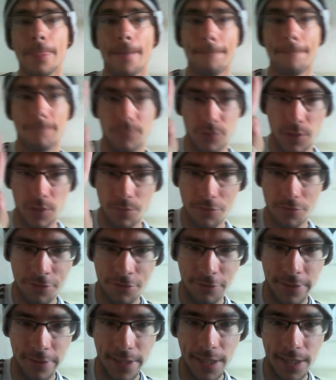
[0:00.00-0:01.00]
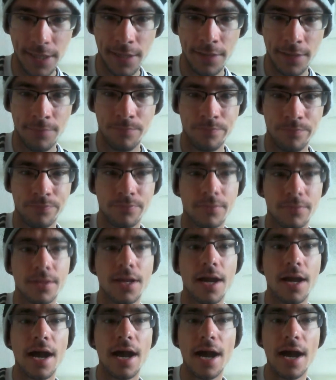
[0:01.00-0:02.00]
Number three,
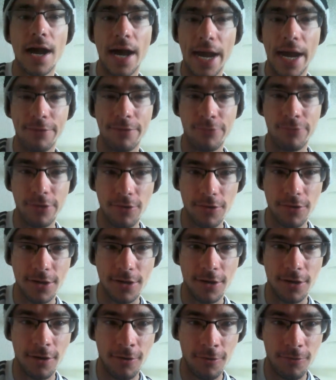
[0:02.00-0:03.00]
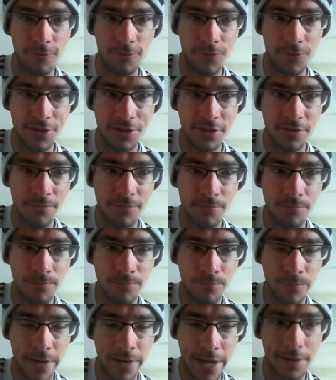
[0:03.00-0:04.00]
I will go with
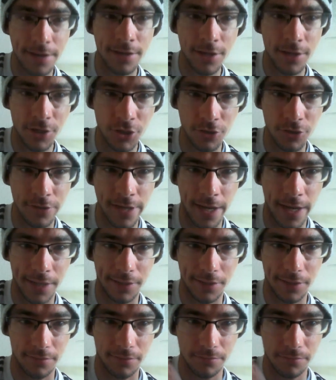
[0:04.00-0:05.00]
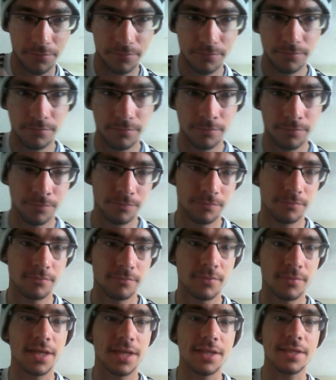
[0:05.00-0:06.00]
Man United.
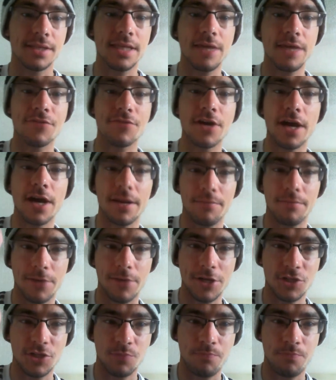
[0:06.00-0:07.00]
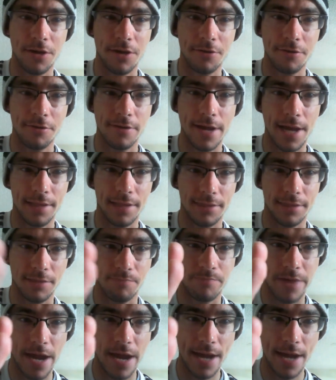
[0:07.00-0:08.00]
They have gotten much better at the
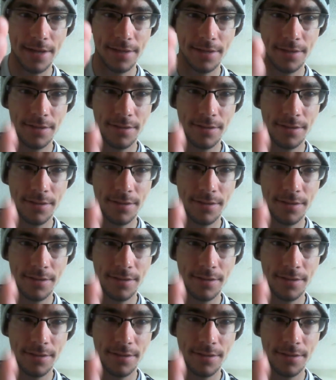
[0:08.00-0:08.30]
back.